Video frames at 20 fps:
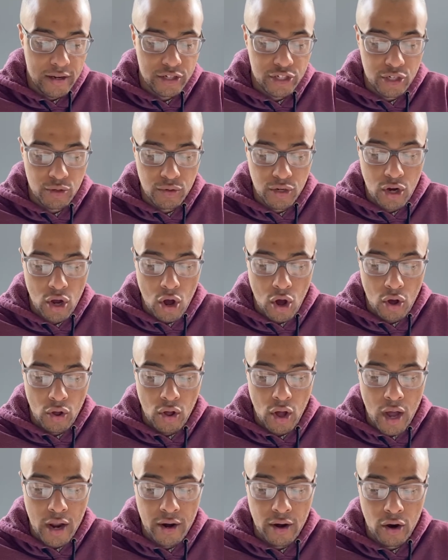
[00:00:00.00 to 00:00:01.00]
She would call
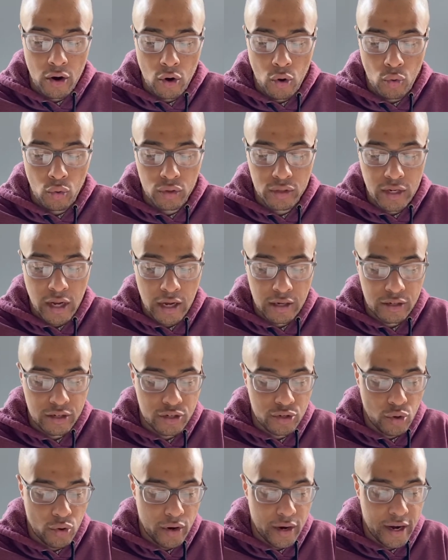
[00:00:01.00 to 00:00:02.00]
on our old Dr.
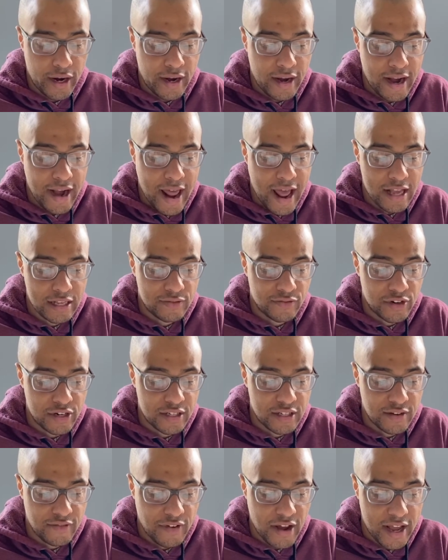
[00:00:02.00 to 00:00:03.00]
Dorian and ask for his
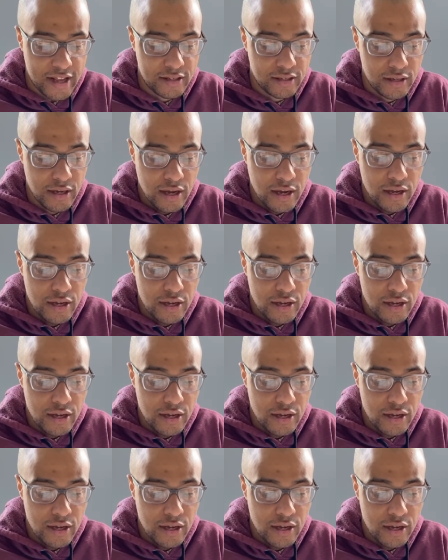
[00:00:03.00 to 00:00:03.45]
advice.